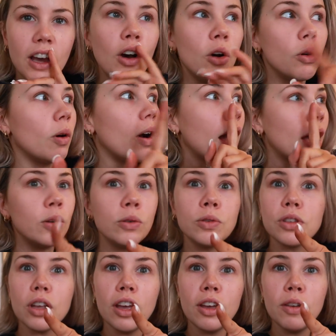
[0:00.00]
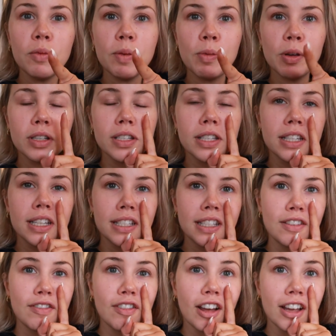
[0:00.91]
Oh, and also we booked the
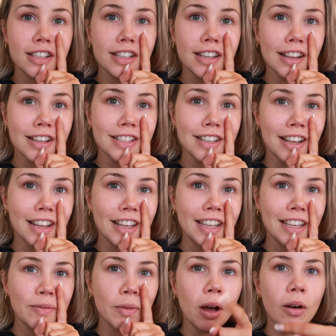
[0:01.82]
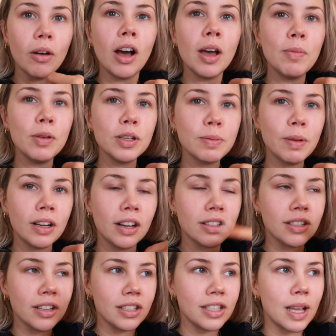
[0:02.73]
Disney flights last night. Well, I booked mine
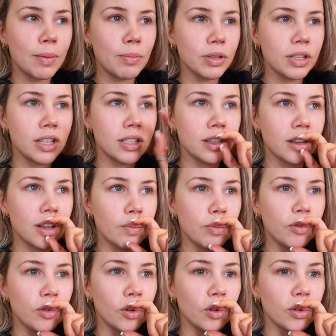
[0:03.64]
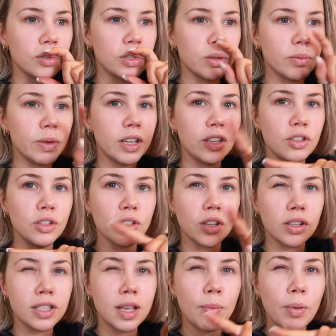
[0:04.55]
last night. Sam booked his the night before so that we could
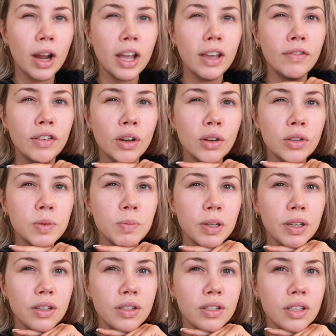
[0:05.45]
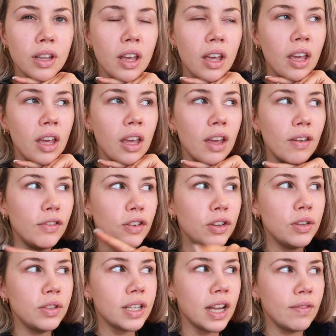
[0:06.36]
use our separate Avios, because if
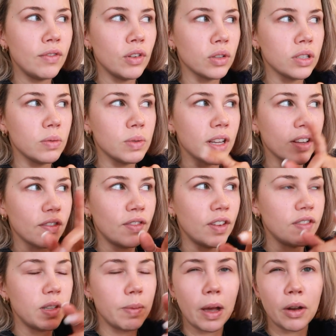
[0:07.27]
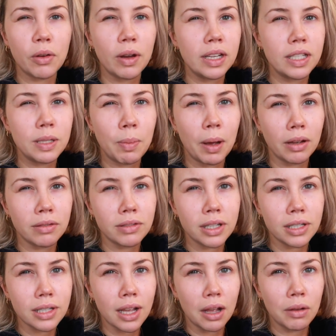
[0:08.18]
you used Avios, it was like £50 or £80
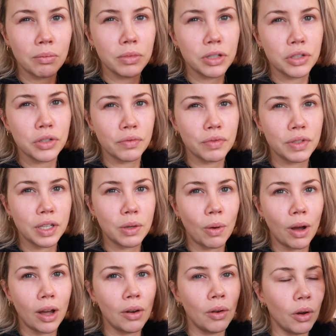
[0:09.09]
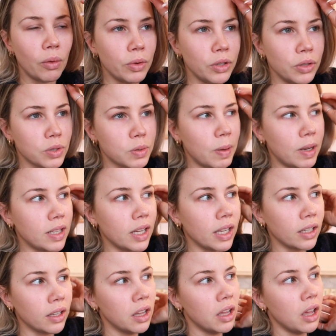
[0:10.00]
discount, which is obviously quite a lot when you're
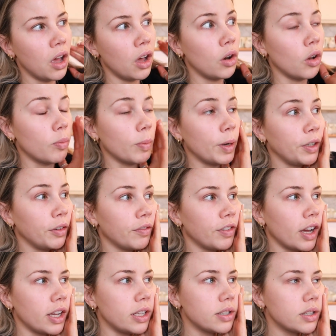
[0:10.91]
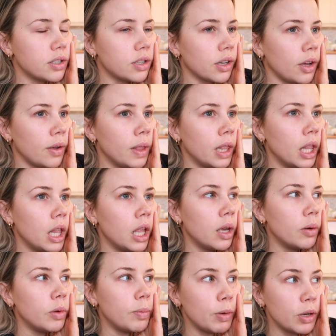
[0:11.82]
spending a lot of money on flights. So
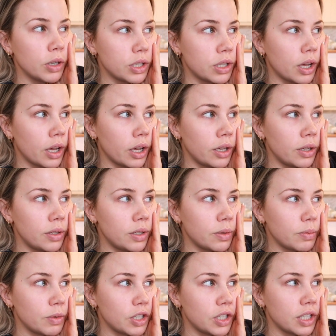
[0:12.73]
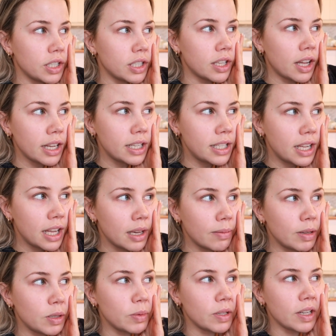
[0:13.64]
we booked those, which is
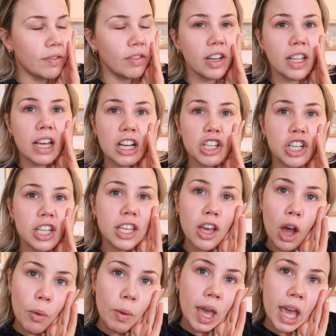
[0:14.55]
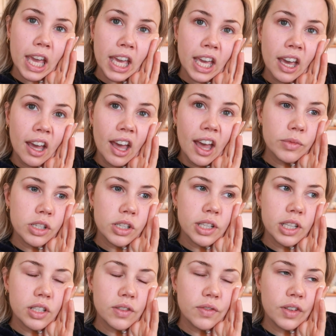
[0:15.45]
exciting. It means we're definitely actually going. We
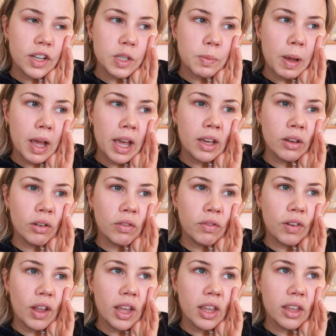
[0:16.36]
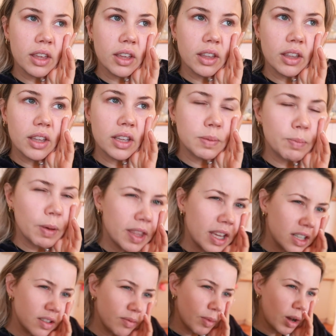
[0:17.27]
just need to finish paying off, like, it's by
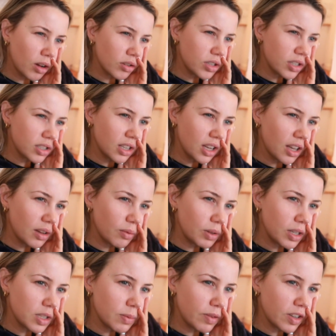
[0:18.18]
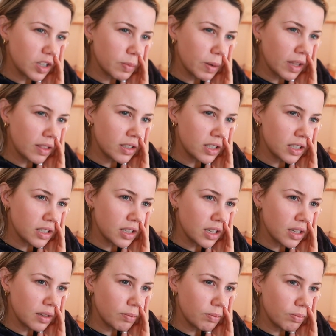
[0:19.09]
the end of March, isn't it? We need to finish paying the
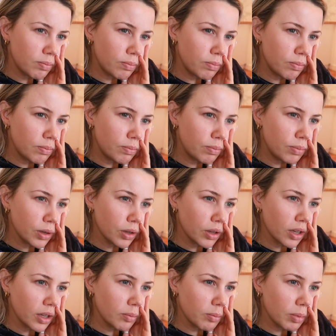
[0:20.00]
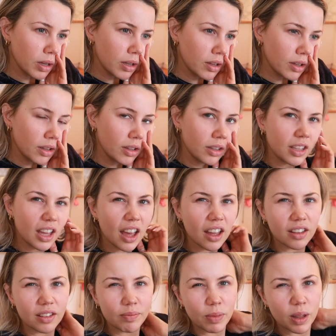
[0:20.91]
Disney booking, but
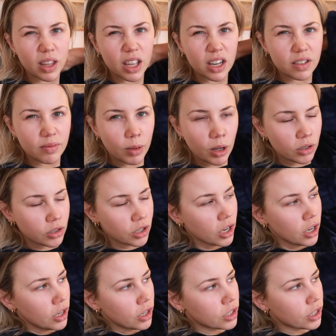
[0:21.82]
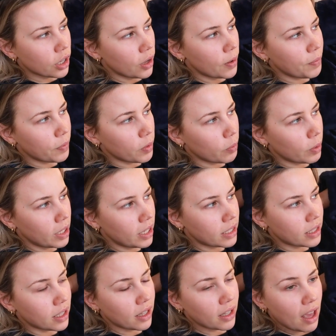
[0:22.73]
yeah, by the end of March. So we
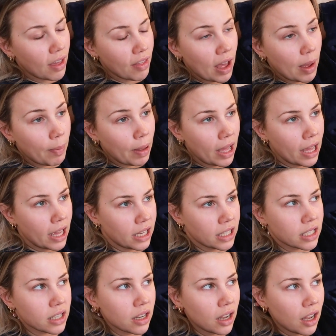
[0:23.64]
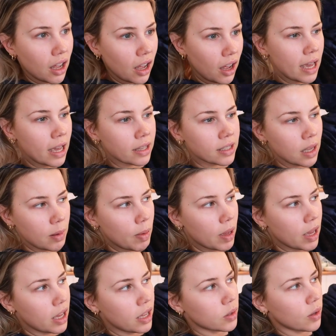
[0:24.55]
need to get that paid
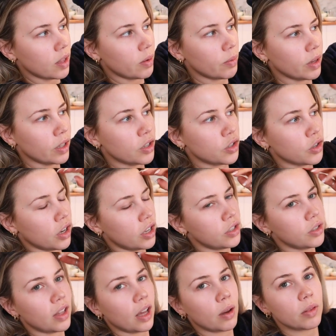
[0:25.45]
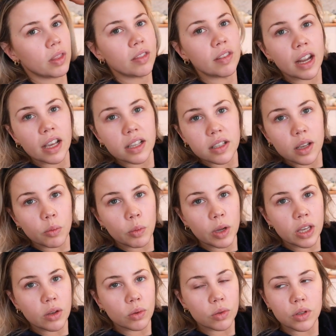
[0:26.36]
ASAP. So I think we're going to try and do that within the next like
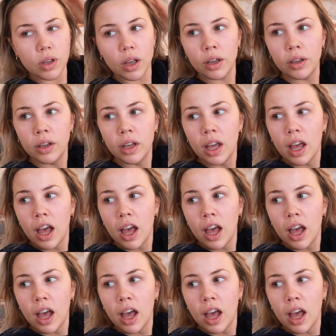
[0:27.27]
week or so.